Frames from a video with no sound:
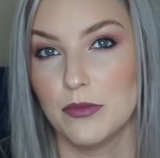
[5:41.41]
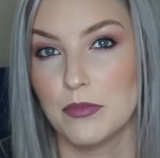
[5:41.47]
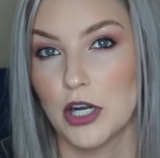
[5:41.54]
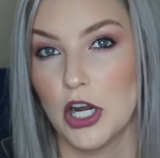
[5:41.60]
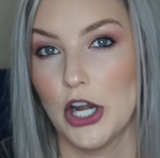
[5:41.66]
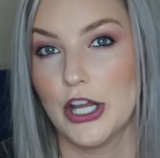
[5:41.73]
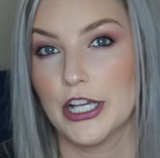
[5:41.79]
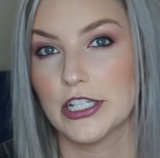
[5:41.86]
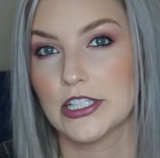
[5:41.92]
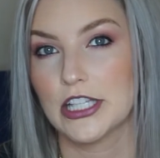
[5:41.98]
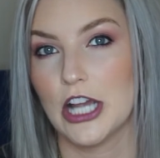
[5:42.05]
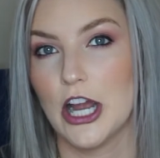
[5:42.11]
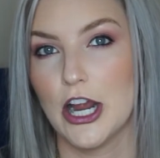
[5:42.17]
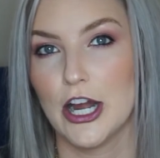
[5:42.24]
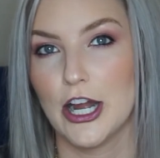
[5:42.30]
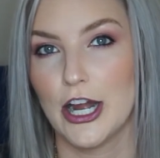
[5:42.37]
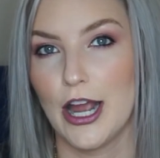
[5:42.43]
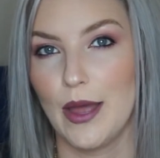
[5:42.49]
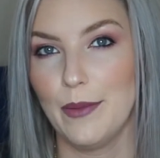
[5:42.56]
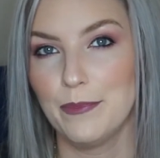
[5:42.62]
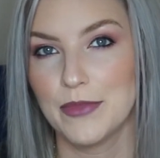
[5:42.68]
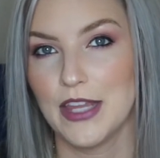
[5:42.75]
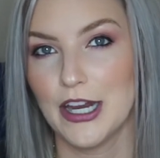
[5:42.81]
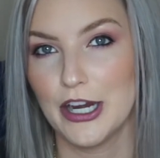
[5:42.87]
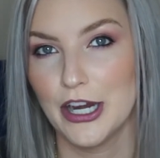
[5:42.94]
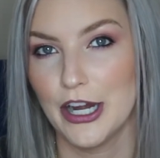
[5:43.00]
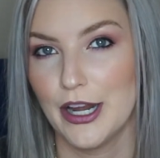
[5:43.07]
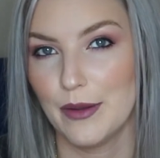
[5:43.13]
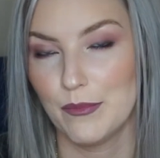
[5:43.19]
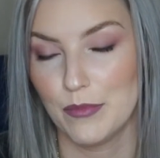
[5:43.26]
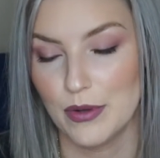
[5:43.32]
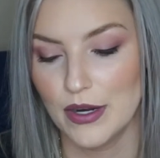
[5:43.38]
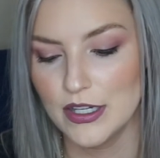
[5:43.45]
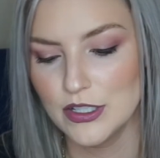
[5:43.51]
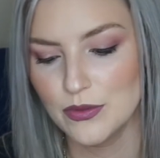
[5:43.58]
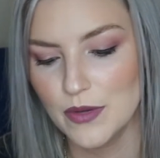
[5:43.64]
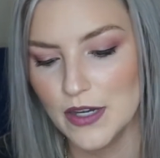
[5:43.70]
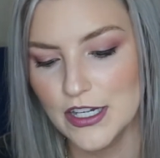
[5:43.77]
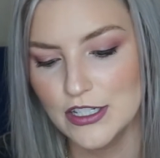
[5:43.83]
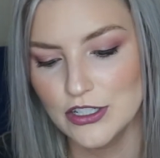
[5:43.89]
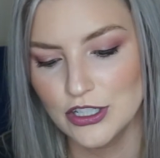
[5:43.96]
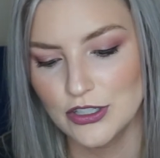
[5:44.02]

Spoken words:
products are up there in price range,